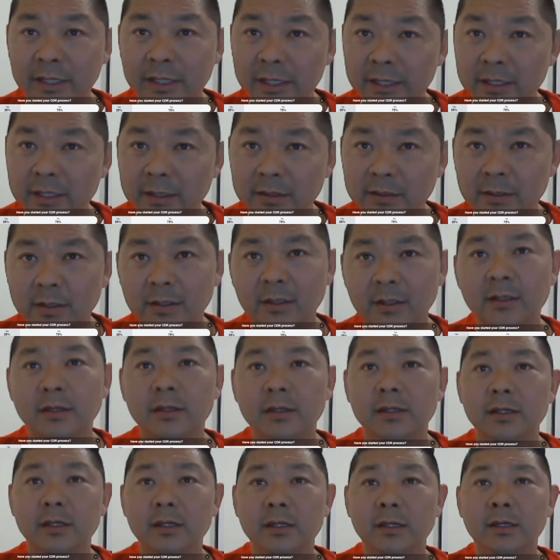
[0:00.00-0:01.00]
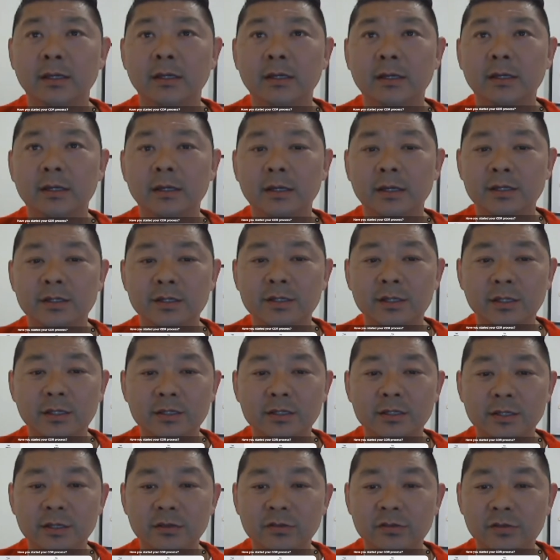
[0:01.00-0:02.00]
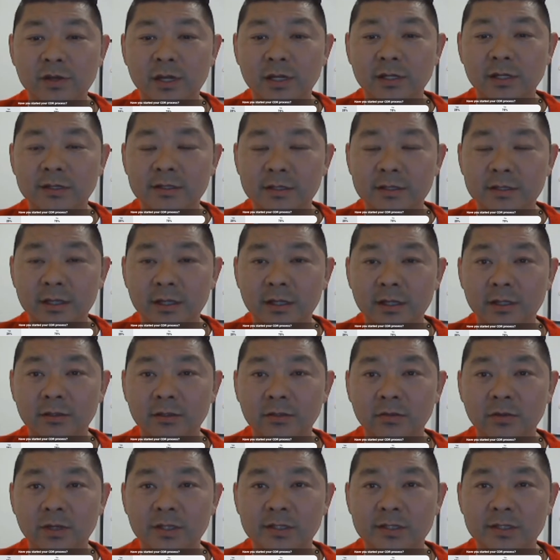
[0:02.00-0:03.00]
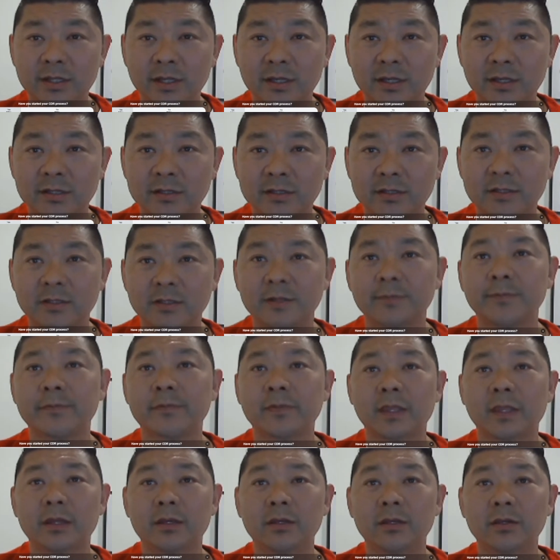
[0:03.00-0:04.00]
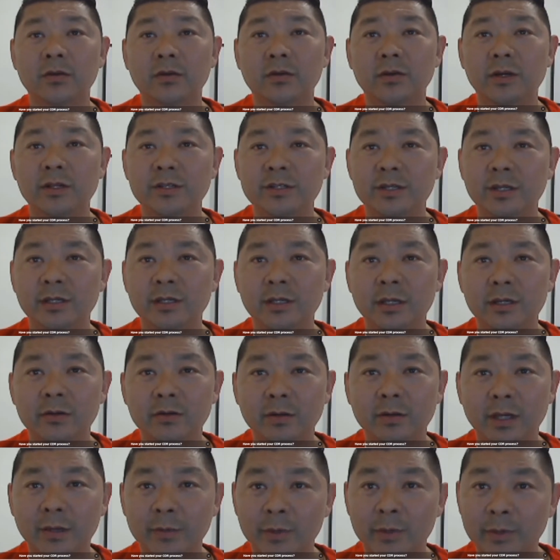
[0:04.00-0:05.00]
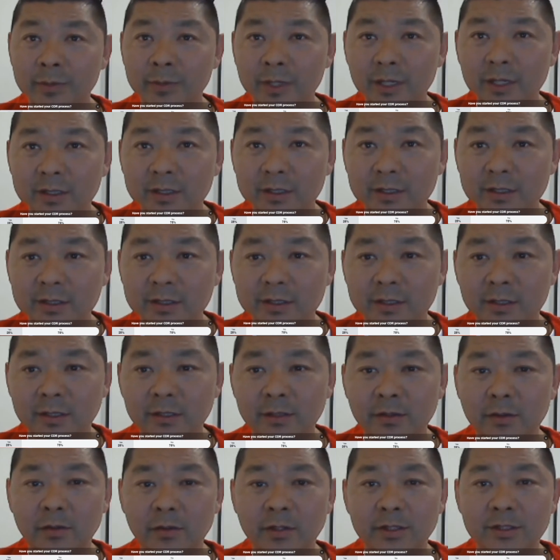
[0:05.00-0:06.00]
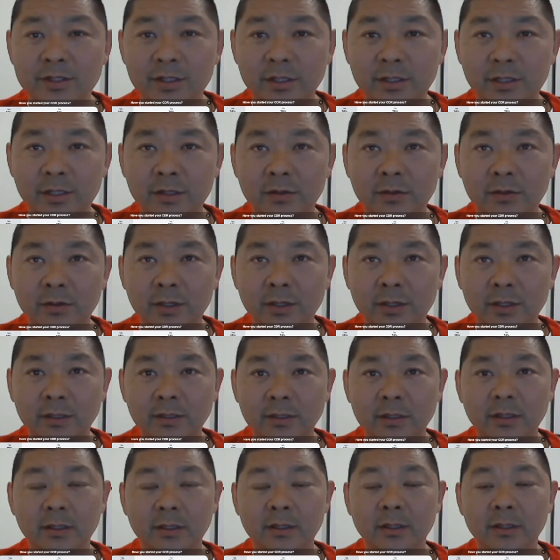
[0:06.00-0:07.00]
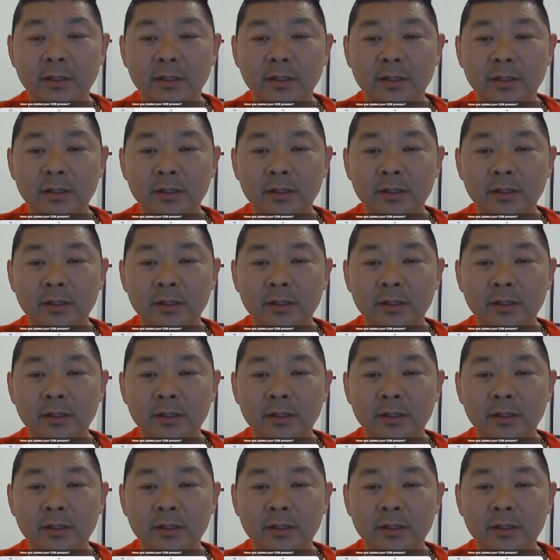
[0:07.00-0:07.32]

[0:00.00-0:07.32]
Again, Engineers Australia is there to assess your engineering capabilities and your engineering